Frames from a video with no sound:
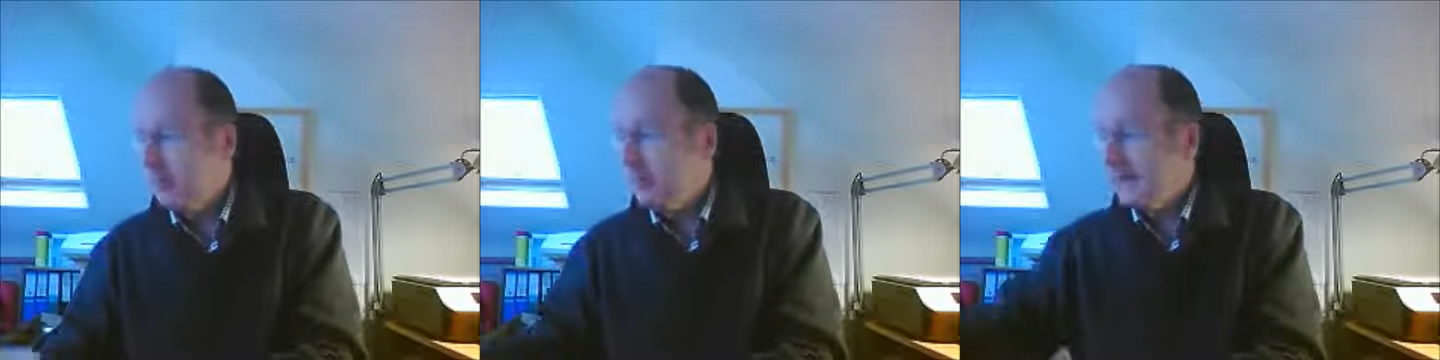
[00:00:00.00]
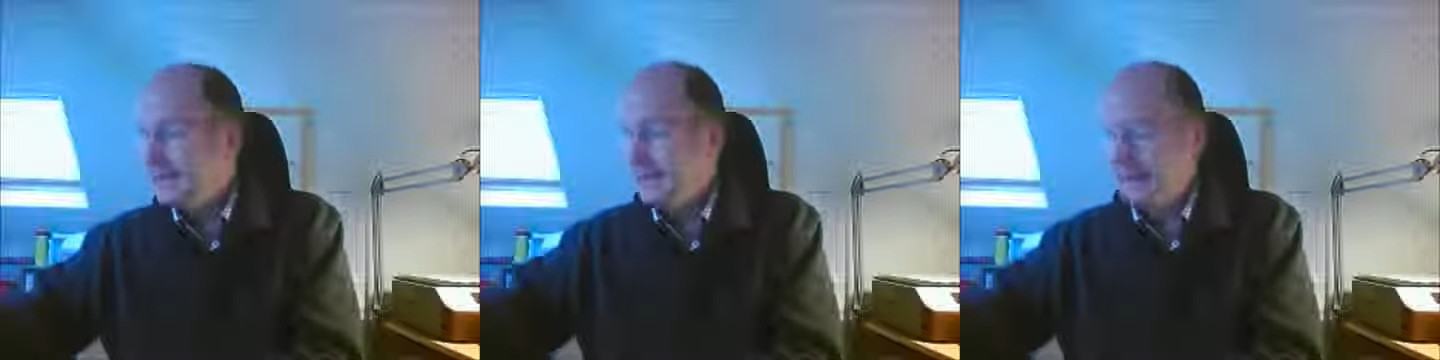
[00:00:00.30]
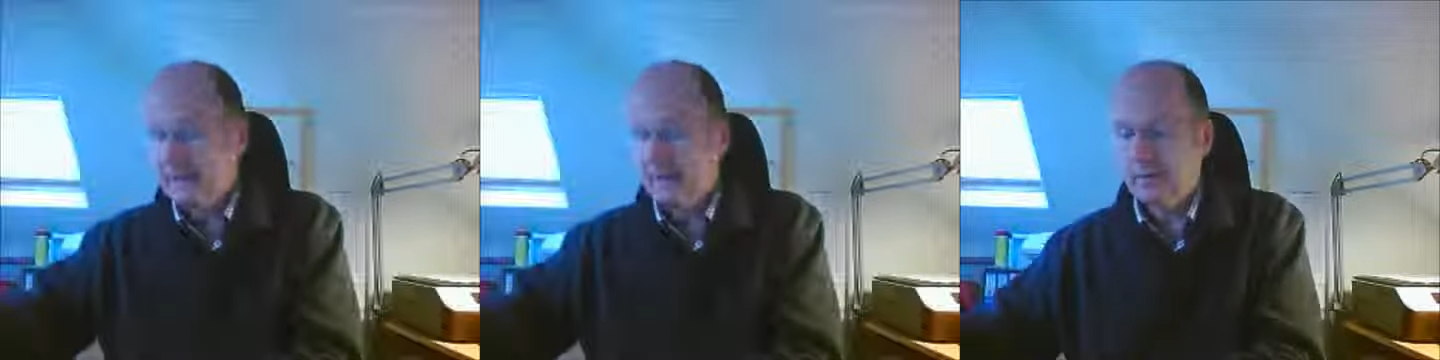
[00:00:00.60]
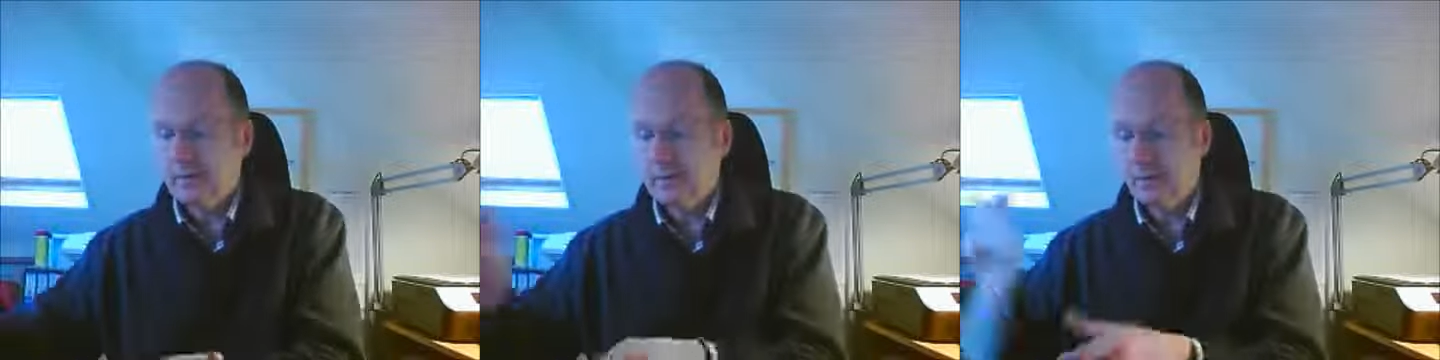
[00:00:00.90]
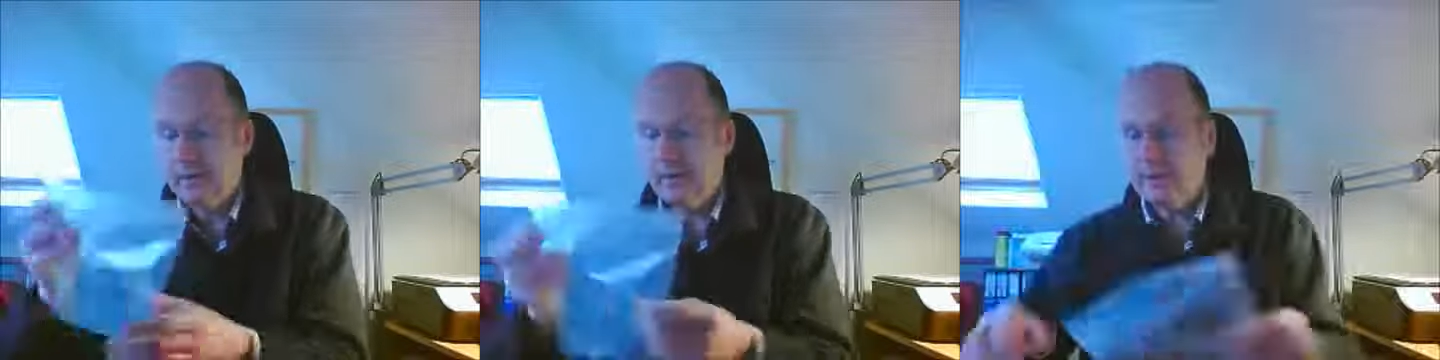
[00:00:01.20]
And basically,
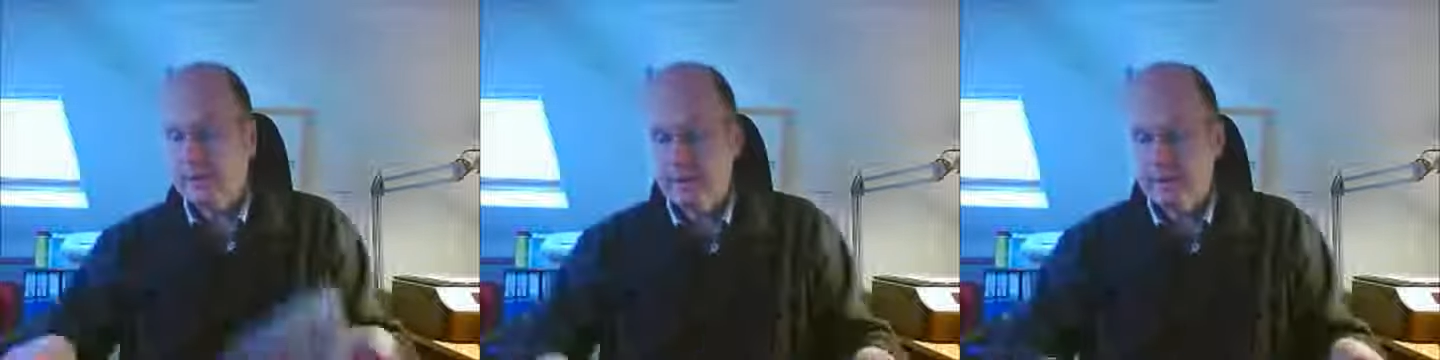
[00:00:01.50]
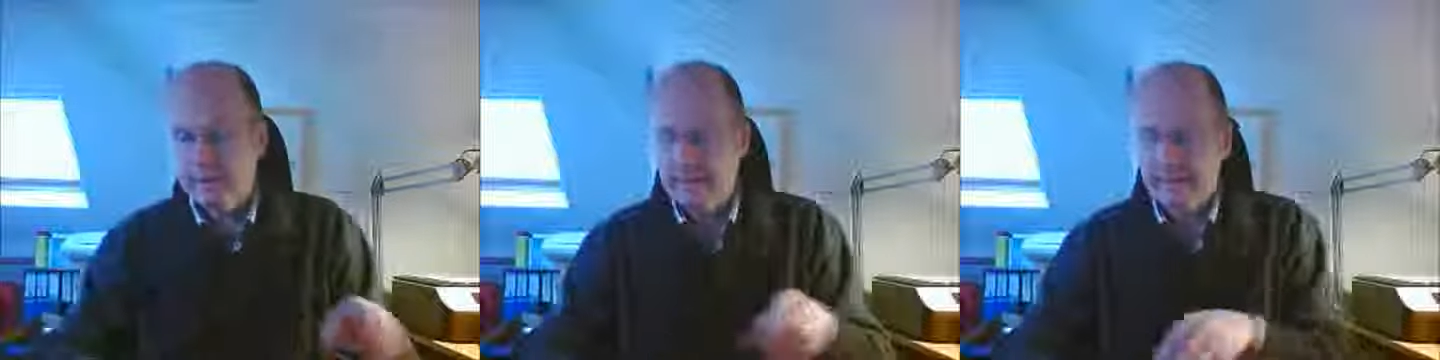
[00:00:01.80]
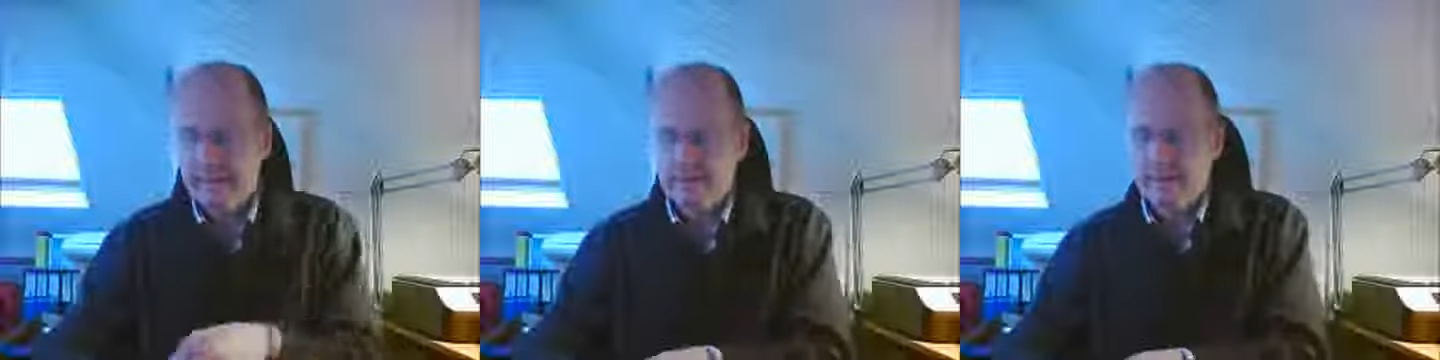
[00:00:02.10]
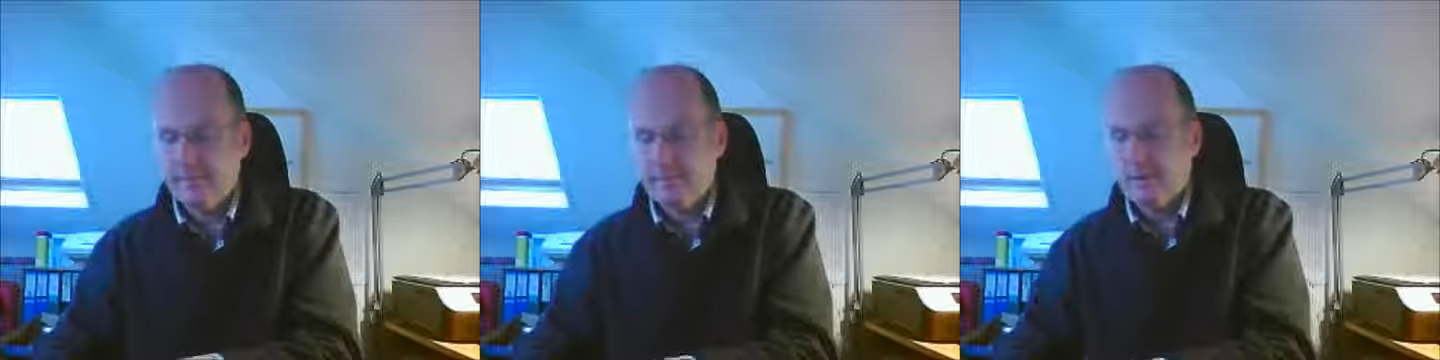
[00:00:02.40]
the way you do it is,